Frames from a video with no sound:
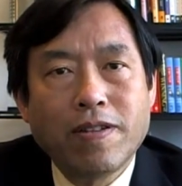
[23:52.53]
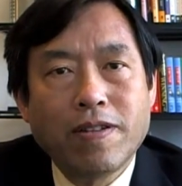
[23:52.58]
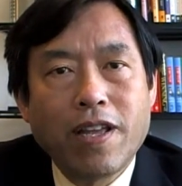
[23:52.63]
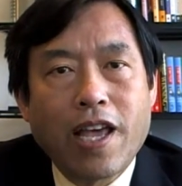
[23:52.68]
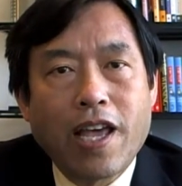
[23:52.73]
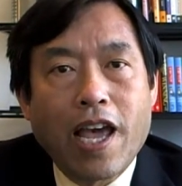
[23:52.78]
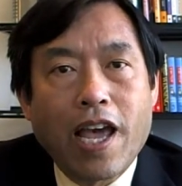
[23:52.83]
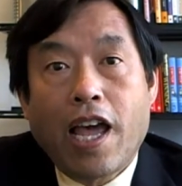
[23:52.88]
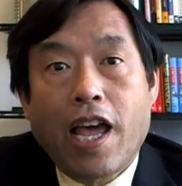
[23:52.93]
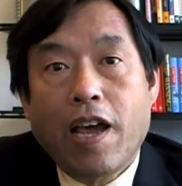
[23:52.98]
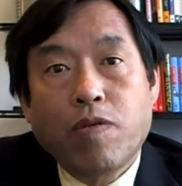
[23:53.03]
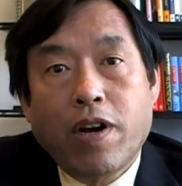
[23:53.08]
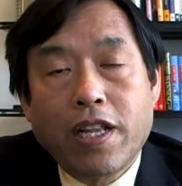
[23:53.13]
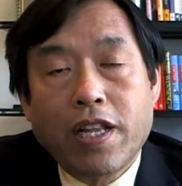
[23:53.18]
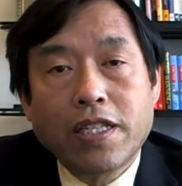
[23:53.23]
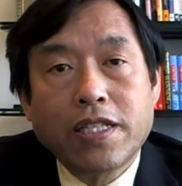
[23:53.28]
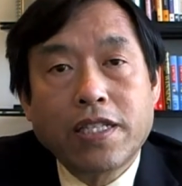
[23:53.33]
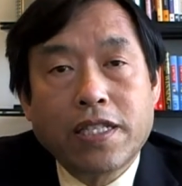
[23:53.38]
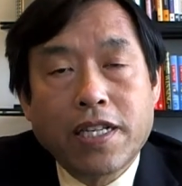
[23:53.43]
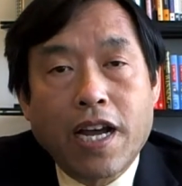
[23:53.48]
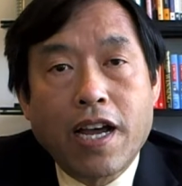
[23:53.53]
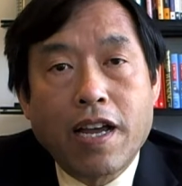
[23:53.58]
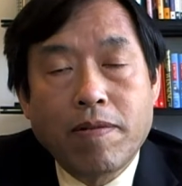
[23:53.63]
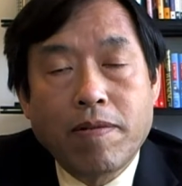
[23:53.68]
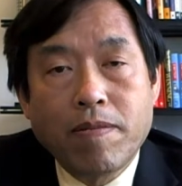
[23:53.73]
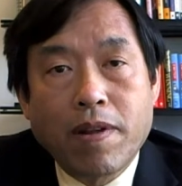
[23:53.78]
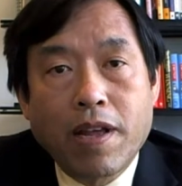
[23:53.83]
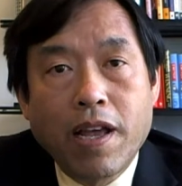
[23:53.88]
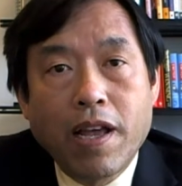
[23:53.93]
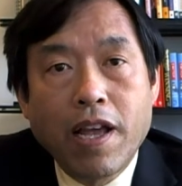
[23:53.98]
and what it's
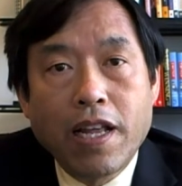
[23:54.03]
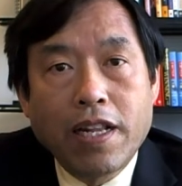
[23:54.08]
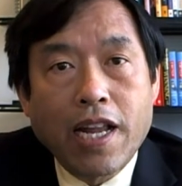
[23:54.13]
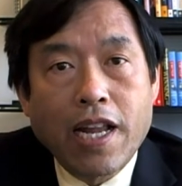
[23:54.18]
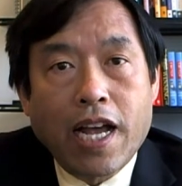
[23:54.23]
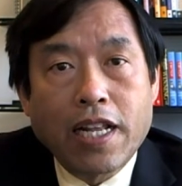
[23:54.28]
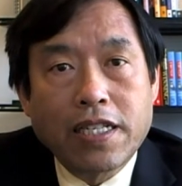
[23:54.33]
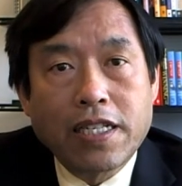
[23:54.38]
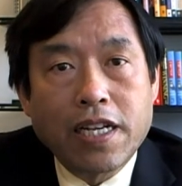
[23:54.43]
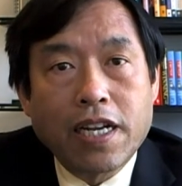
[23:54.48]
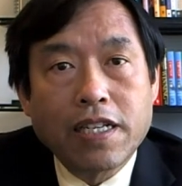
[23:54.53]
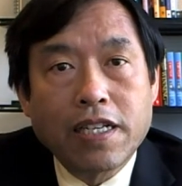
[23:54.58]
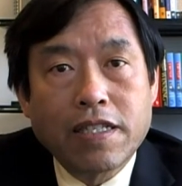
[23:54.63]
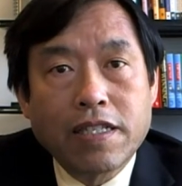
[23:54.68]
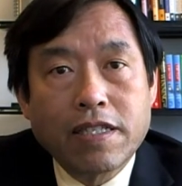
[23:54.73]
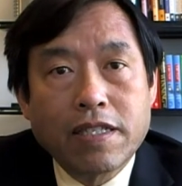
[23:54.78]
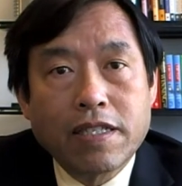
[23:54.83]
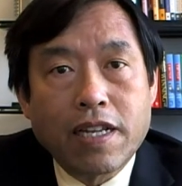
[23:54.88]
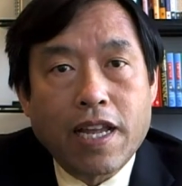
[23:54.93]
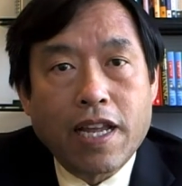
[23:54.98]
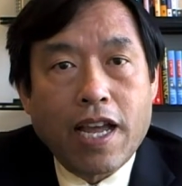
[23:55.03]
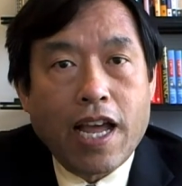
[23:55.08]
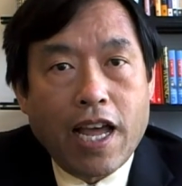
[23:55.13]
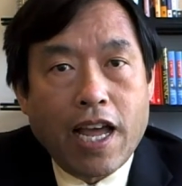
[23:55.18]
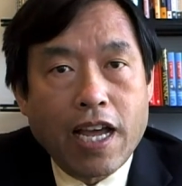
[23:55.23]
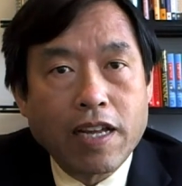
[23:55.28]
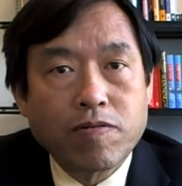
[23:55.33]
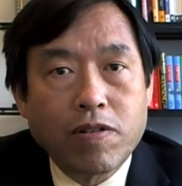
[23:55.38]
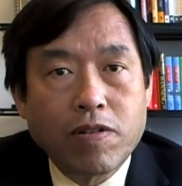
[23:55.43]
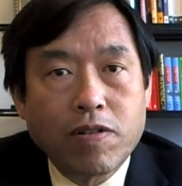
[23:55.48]
done, not just,
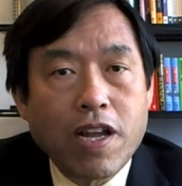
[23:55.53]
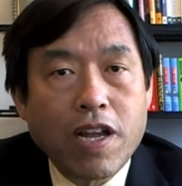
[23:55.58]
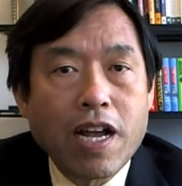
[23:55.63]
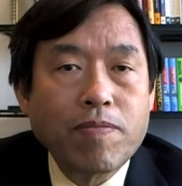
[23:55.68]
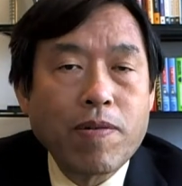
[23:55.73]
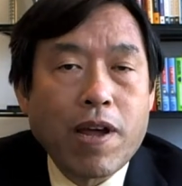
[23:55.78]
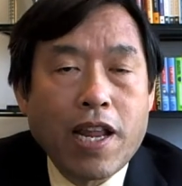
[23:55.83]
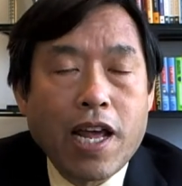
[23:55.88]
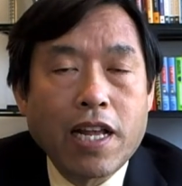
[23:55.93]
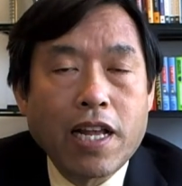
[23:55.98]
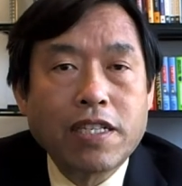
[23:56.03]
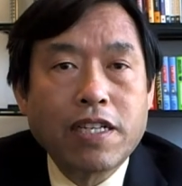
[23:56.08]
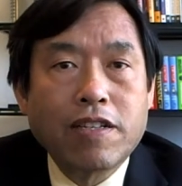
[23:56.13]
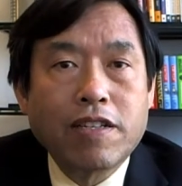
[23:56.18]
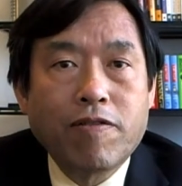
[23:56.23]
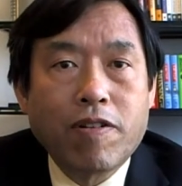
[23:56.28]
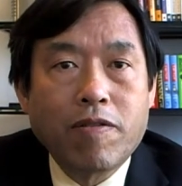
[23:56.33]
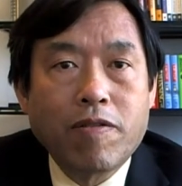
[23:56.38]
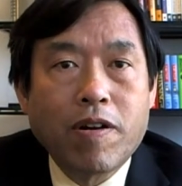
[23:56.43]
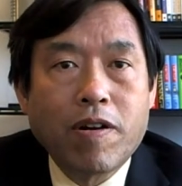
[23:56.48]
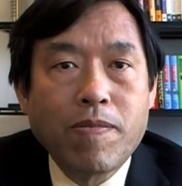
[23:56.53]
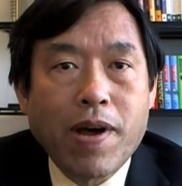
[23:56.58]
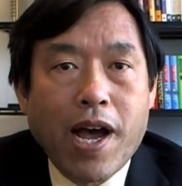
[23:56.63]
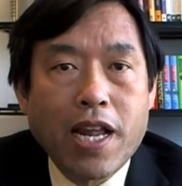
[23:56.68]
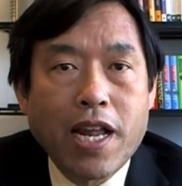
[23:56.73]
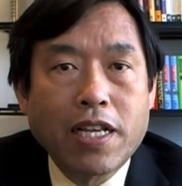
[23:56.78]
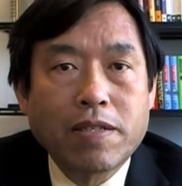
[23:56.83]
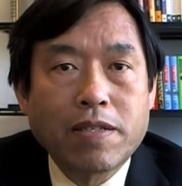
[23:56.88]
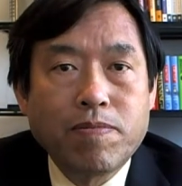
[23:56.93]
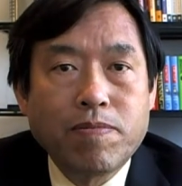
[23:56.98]
as we're talking about, not just for
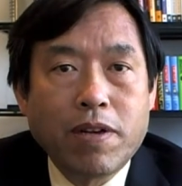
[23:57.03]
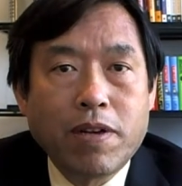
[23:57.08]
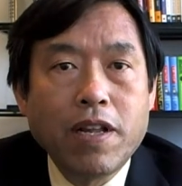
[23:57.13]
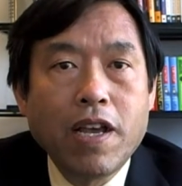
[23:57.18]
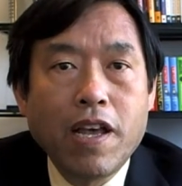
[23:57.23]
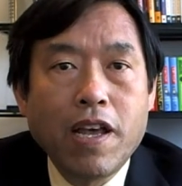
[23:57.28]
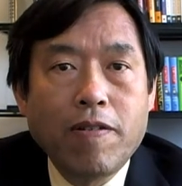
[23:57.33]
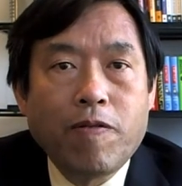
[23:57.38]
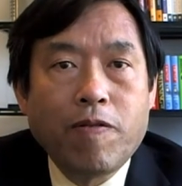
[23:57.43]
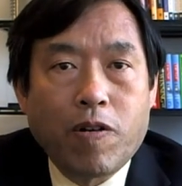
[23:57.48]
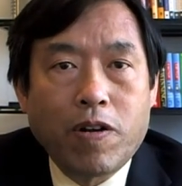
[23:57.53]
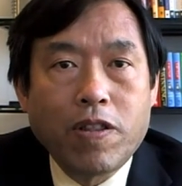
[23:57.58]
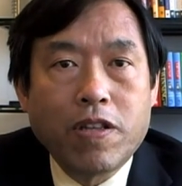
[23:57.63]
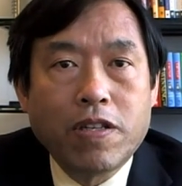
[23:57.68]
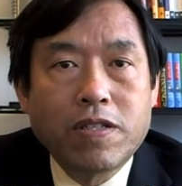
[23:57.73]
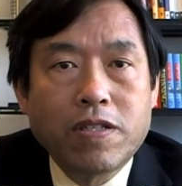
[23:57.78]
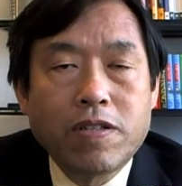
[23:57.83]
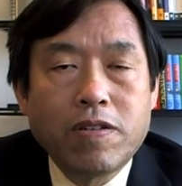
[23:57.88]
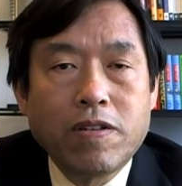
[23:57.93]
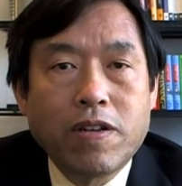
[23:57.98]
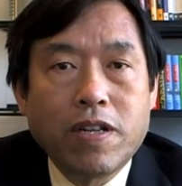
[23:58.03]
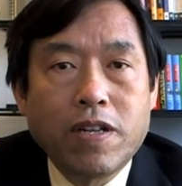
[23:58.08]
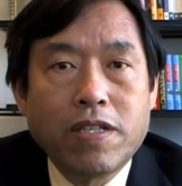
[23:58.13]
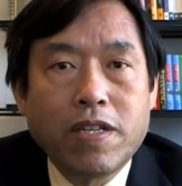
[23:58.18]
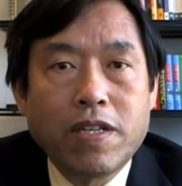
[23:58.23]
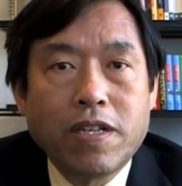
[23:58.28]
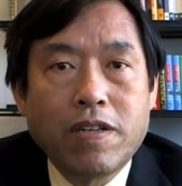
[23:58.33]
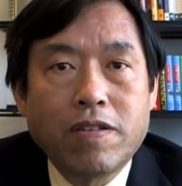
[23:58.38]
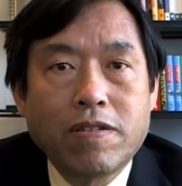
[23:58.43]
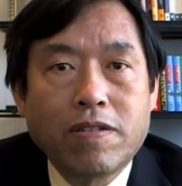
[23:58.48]
robotics, but for the students
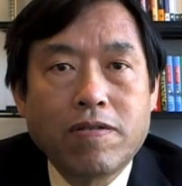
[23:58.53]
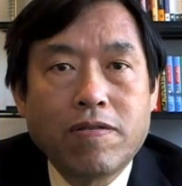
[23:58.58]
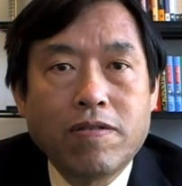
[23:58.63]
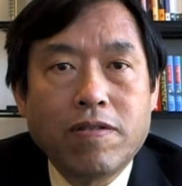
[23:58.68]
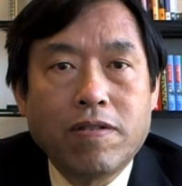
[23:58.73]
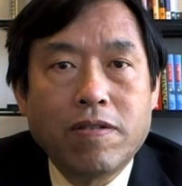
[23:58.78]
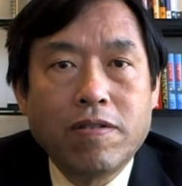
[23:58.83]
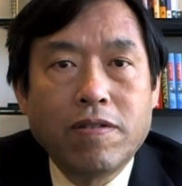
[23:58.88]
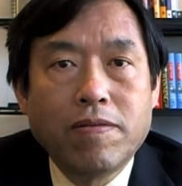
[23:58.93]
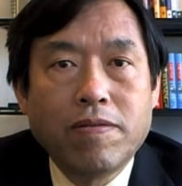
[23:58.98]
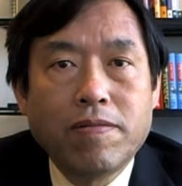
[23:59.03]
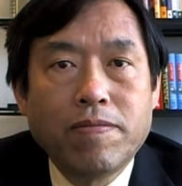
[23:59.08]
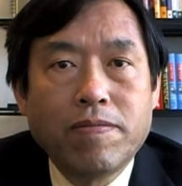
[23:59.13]
in your school.